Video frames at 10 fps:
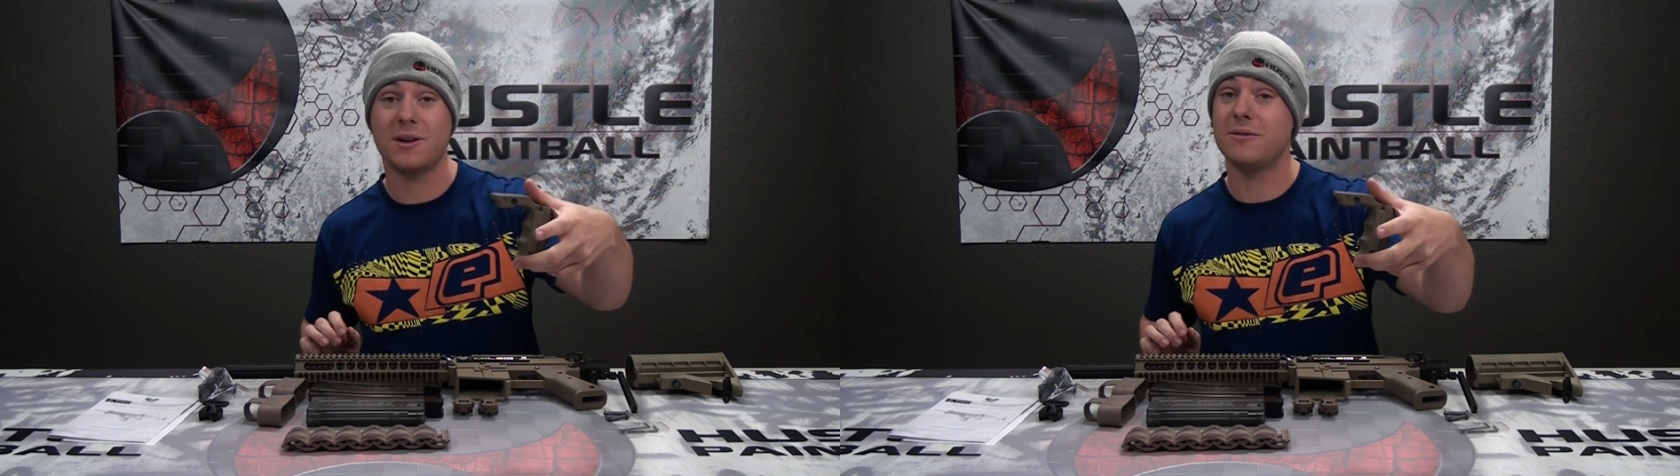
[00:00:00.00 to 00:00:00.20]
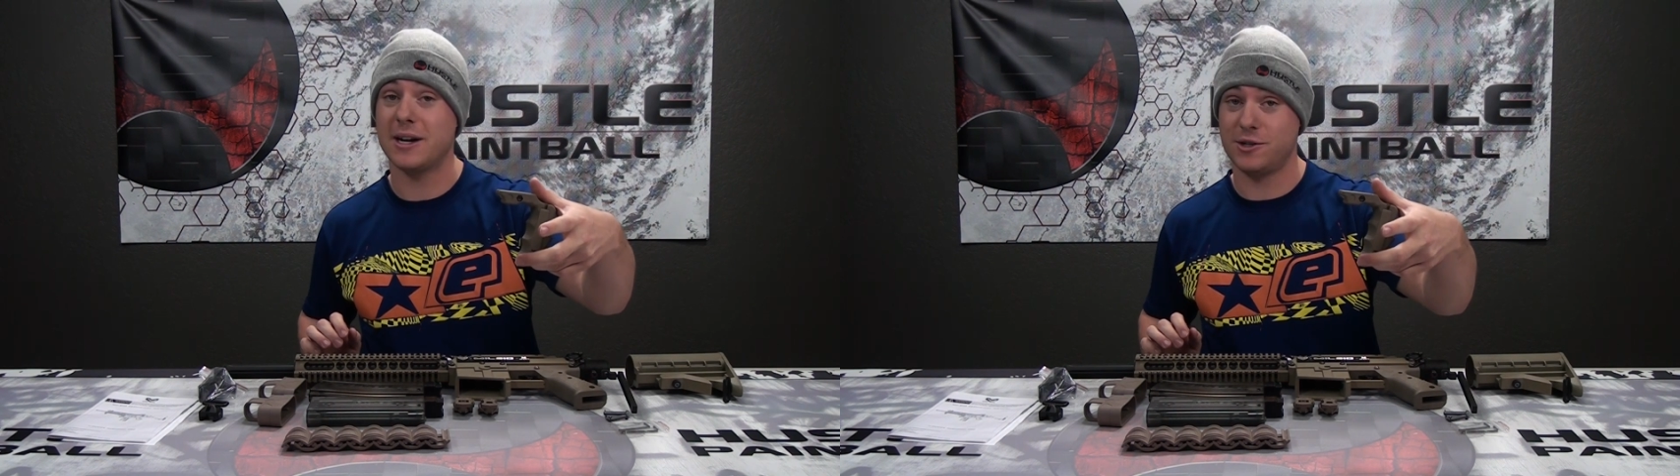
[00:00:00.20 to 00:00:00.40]

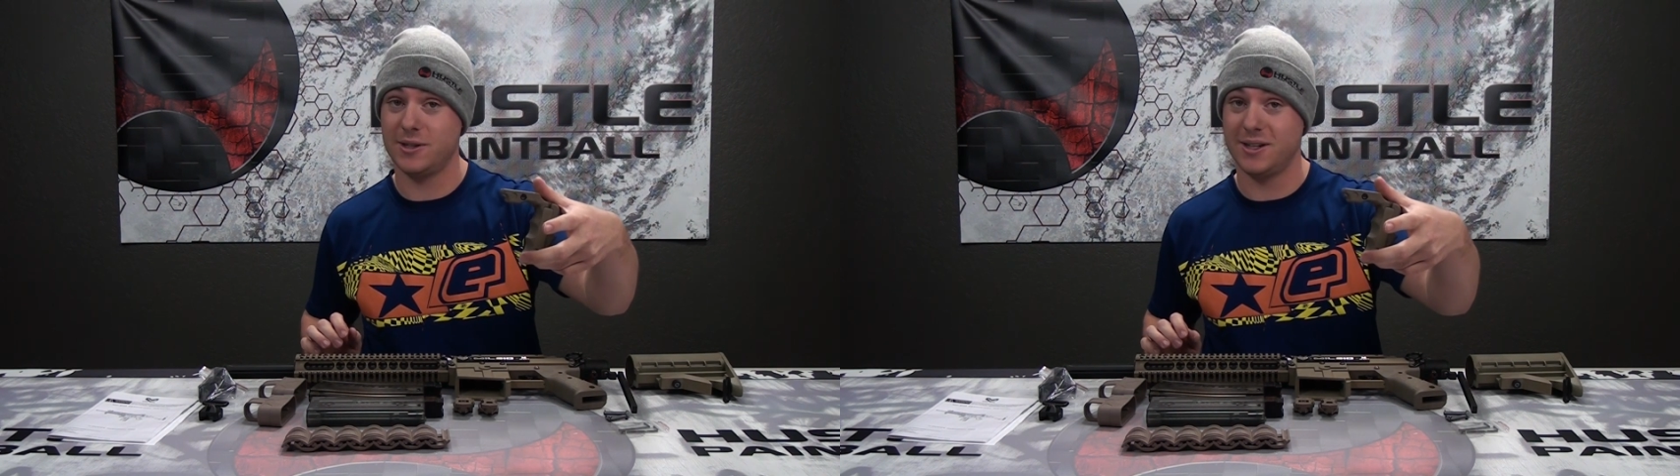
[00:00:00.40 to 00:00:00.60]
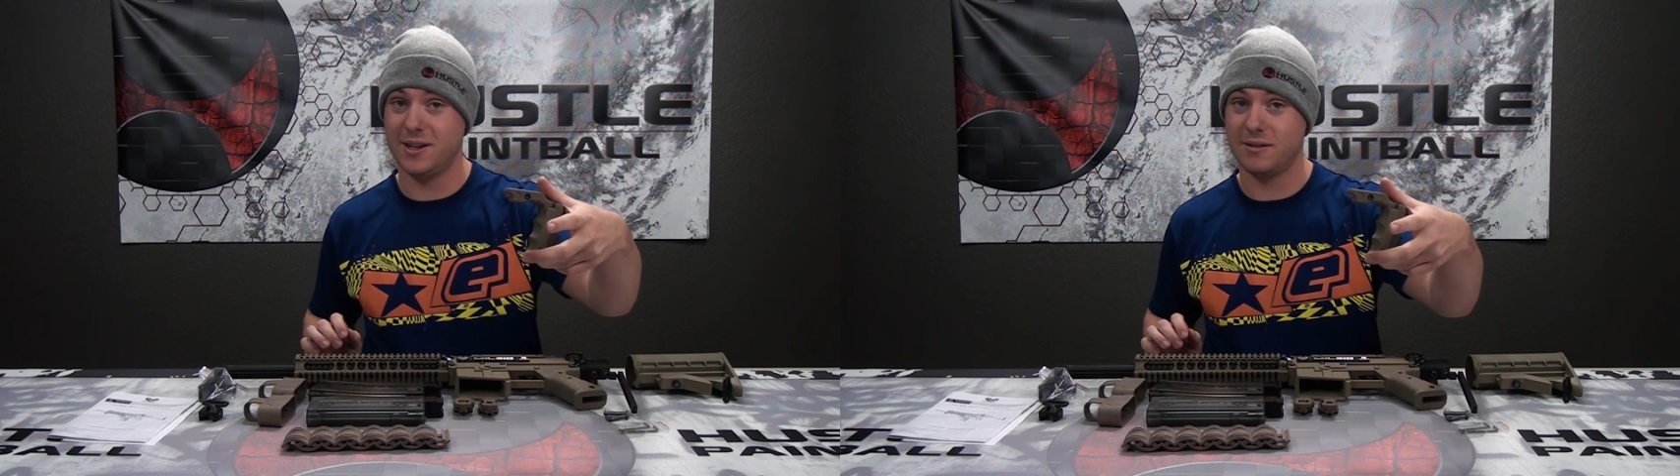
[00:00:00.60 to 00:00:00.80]

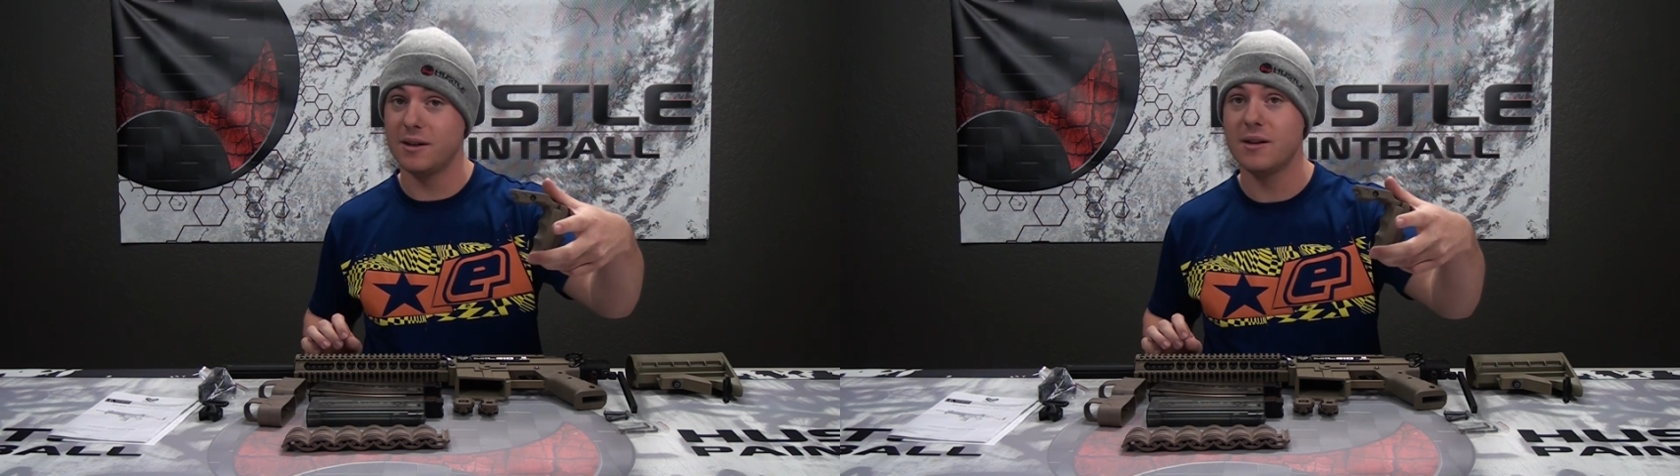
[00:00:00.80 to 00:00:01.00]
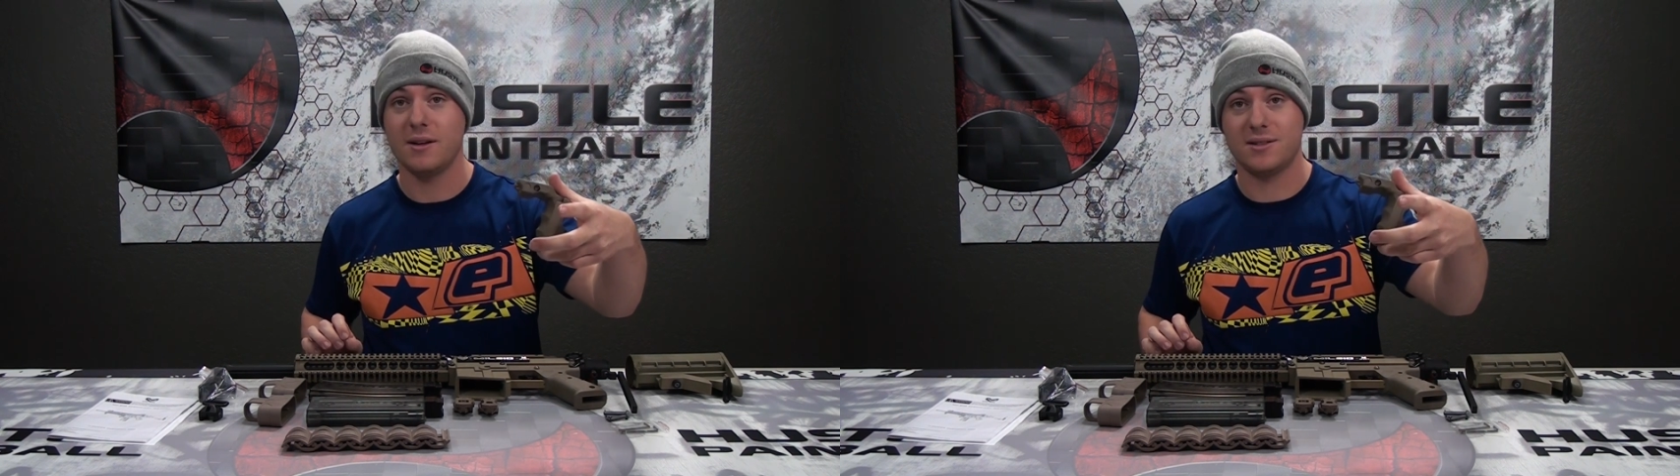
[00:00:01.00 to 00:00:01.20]
affectionately
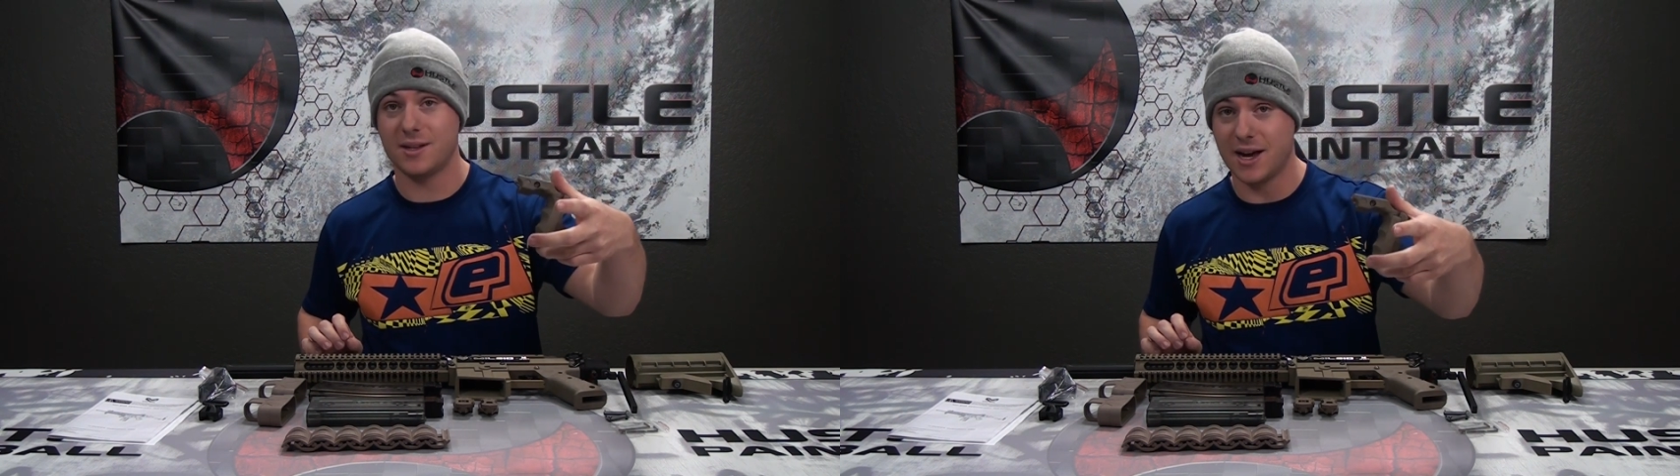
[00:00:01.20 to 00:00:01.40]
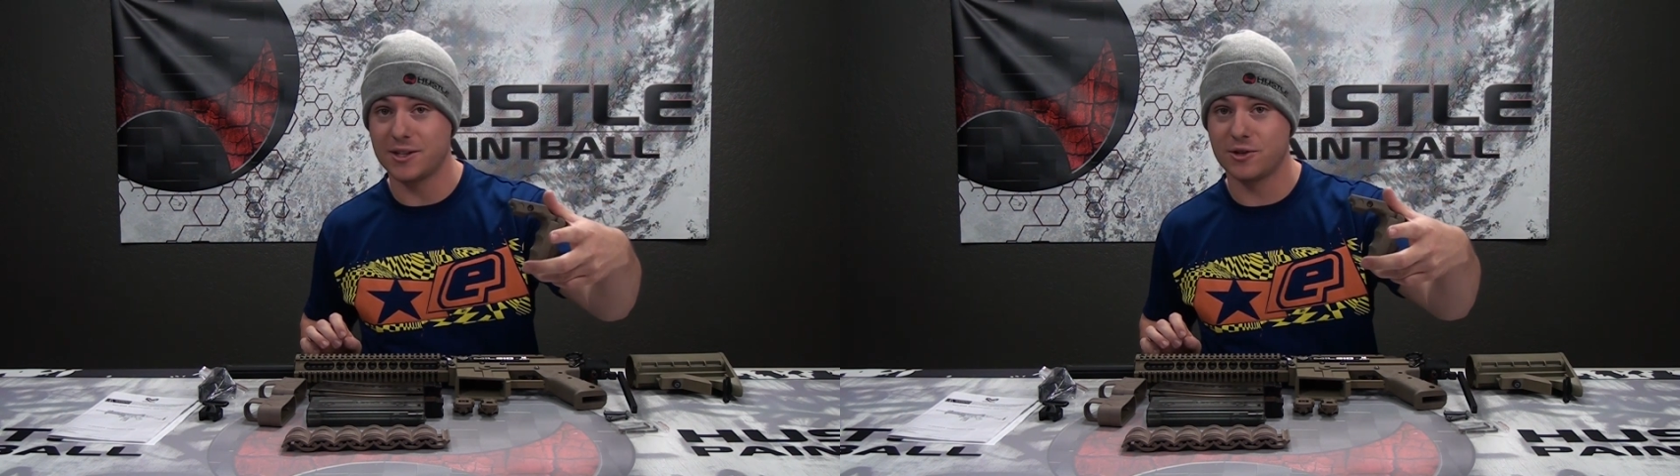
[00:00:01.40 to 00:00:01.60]
as
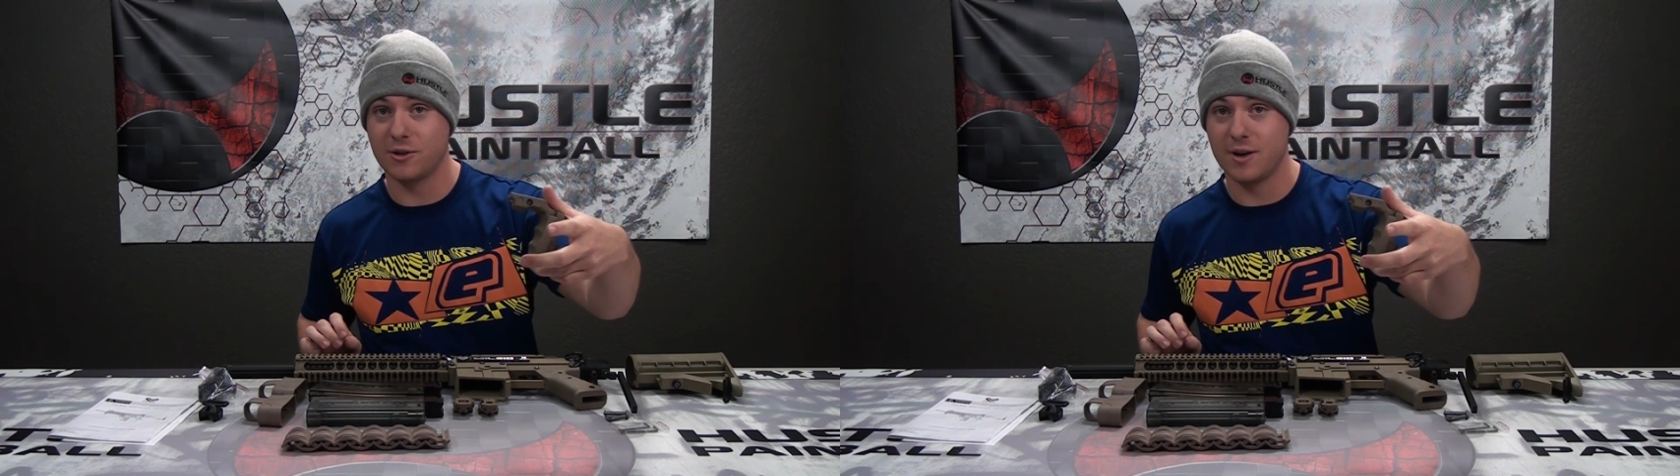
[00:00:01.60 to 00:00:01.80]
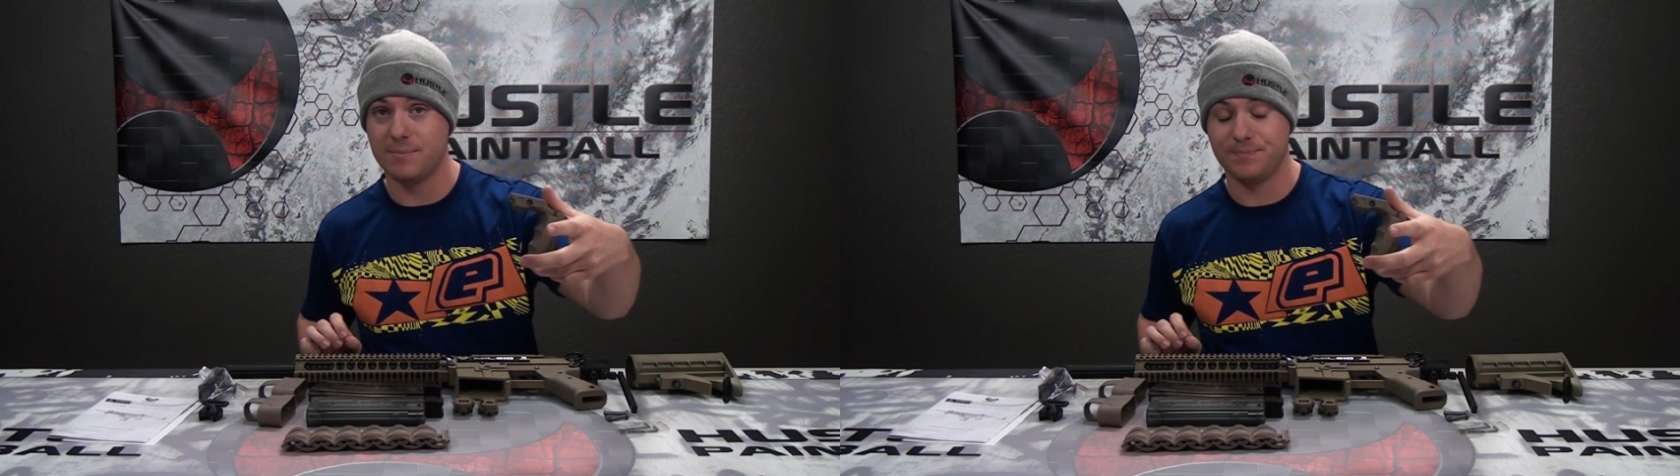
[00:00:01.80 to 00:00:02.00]
the gangster
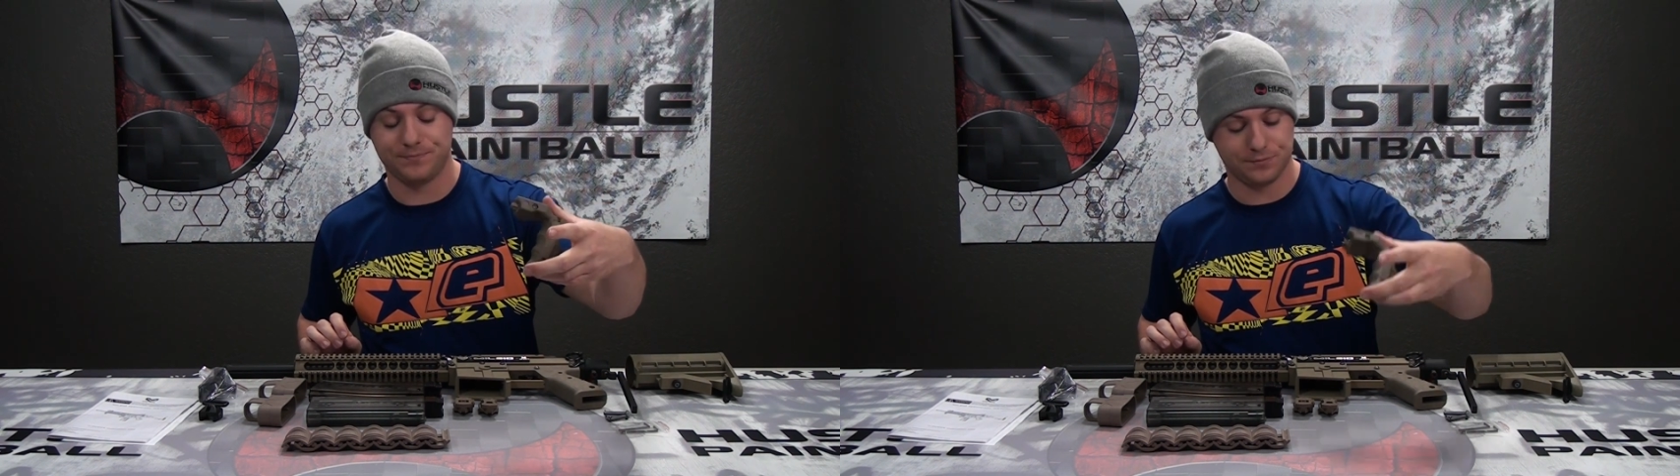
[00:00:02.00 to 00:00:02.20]
grip.